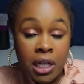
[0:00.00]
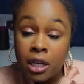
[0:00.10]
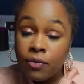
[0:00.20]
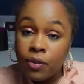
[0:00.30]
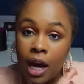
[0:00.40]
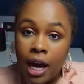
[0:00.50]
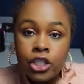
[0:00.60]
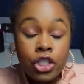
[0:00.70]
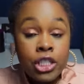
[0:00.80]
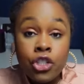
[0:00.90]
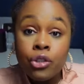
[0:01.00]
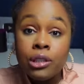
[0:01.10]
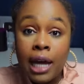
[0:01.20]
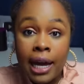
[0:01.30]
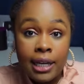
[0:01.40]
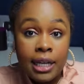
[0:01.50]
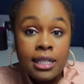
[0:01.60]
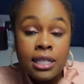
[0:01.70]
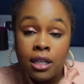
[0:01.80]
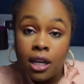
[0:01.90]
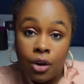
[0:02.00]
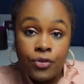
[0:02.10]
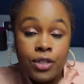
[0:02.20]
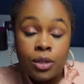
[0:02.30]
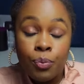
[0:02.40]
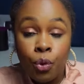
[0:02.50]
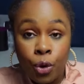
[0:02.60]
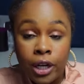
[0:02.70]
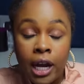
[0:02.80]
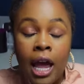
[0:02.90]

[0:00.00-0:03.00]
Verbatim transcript: And if not, just your like is enough to support.